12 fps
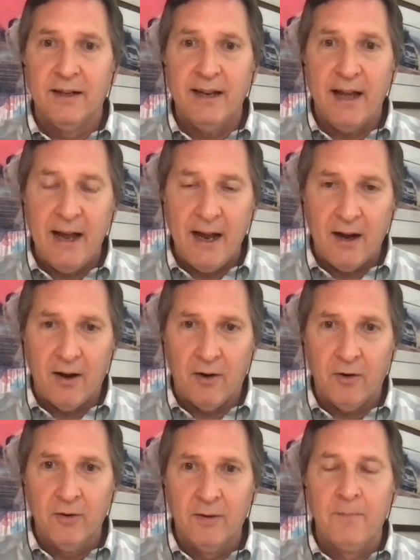
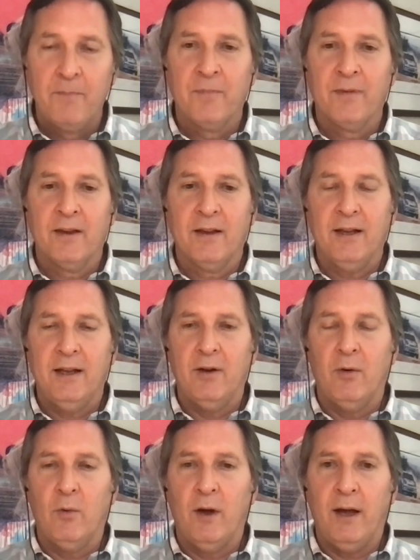now
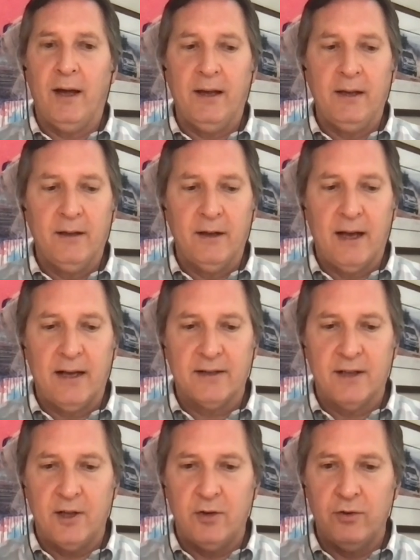in a way
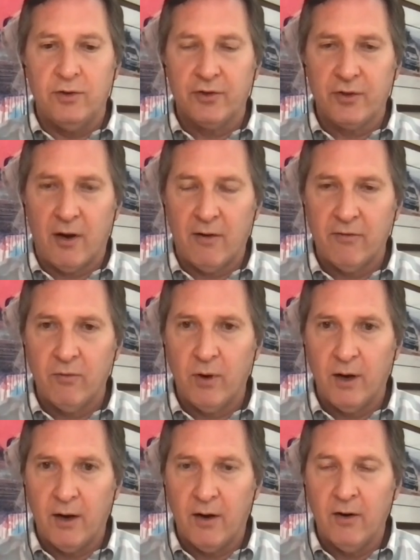as they use
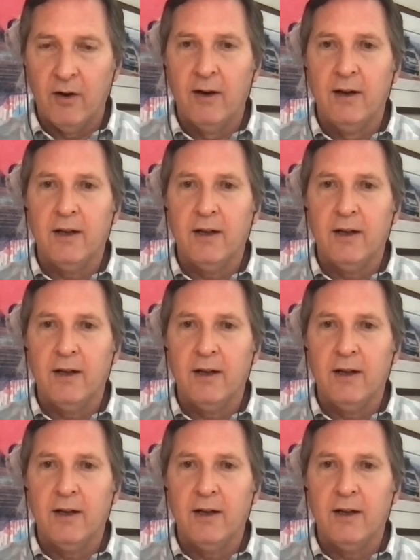software